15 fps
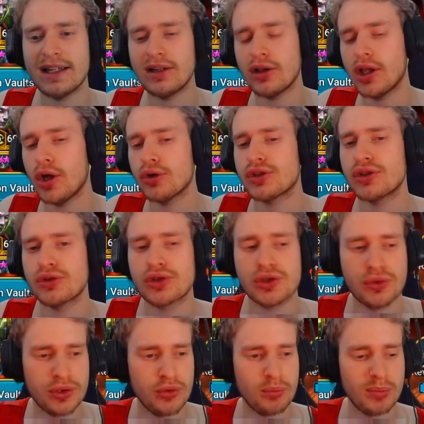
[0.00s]
and I'll also
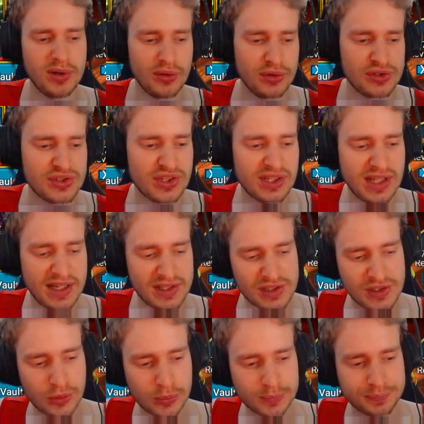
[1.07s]
show you builds today.
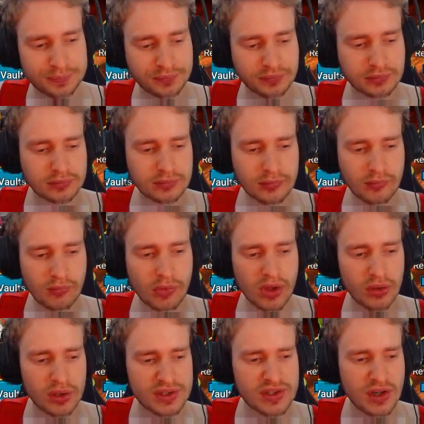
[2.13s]
So
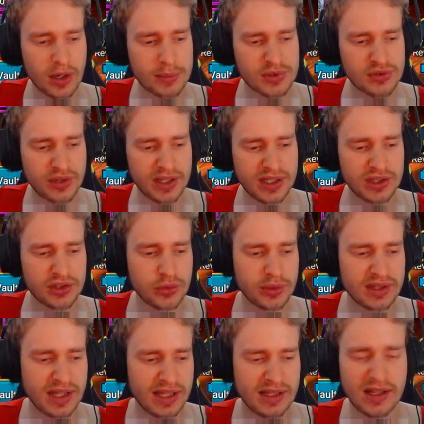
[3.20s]
let's hop straight into
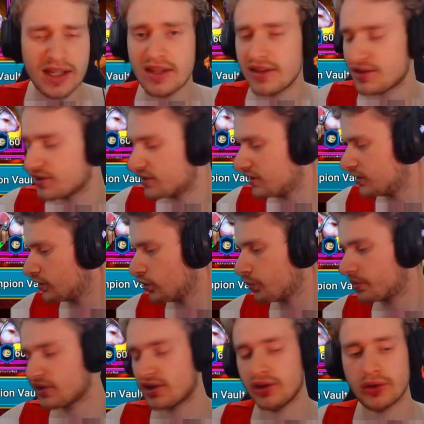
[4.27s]
it then. This is in no
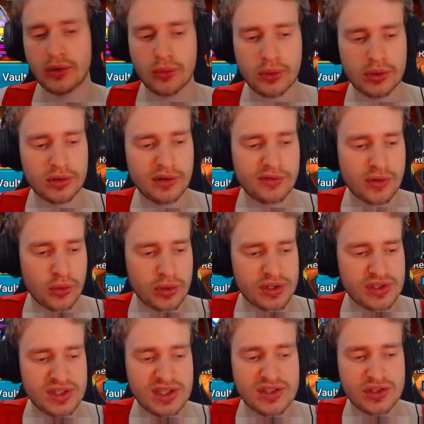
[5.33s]
particular order, of
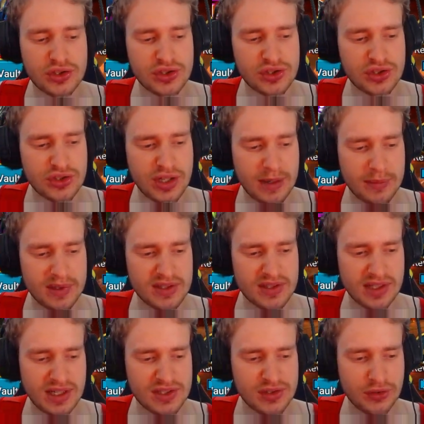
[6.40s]
course. These are just the champions
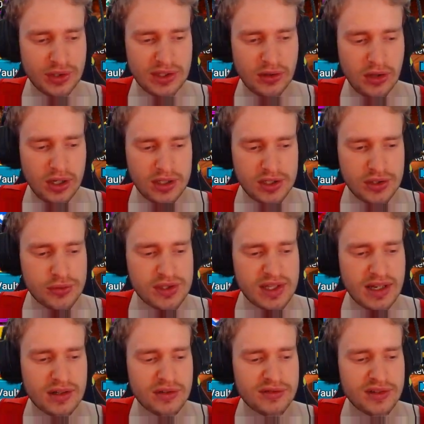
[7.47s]
that I still get a lot of use
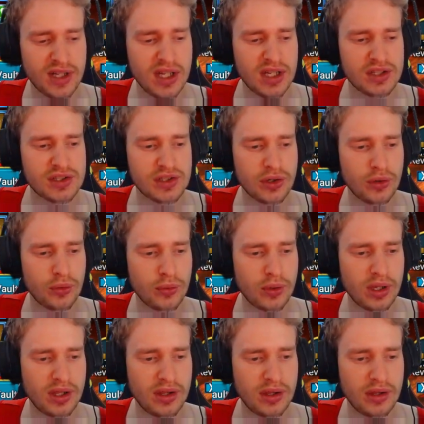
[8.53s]
out of.
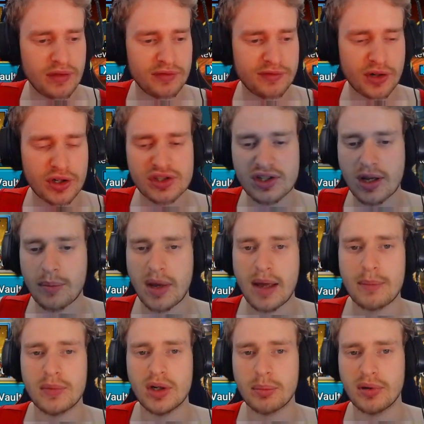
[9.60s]
So first up,
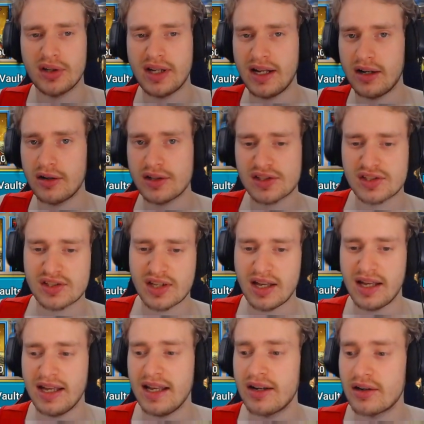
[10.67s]
I'm going to put Eris.
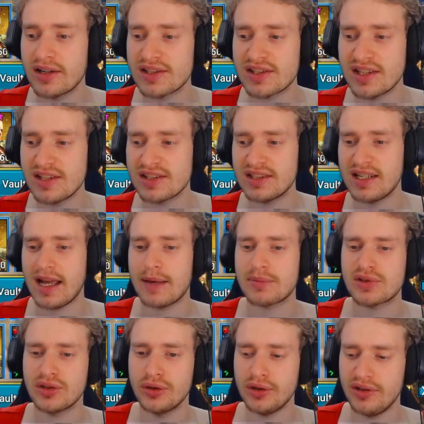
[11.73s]
Eris is an
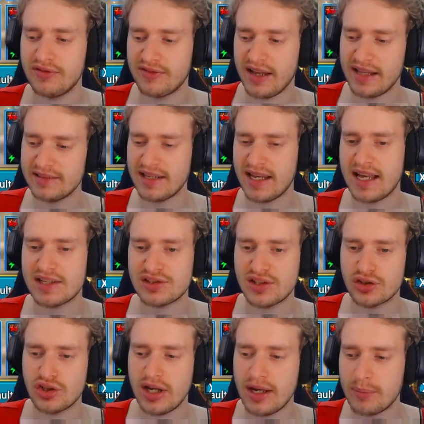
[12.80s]
absolutely
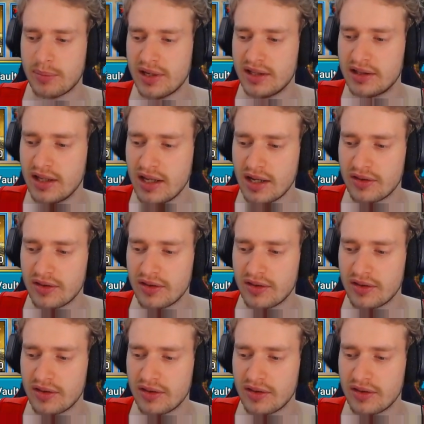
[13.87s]
fantastic champion.